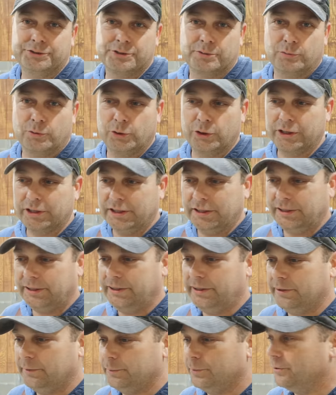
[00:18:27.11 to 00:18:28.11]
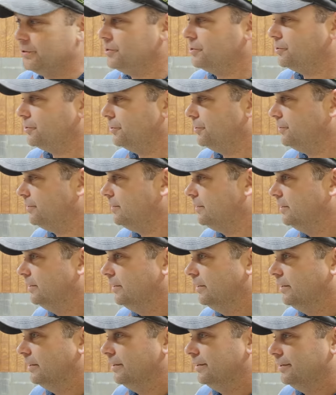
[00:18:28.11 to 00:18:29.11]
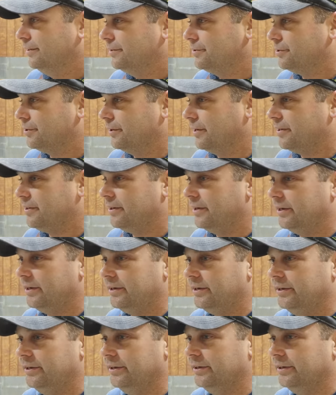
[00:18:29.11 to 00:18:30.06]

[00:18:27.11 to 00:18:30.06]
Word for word: some work on it here pretty soon so I think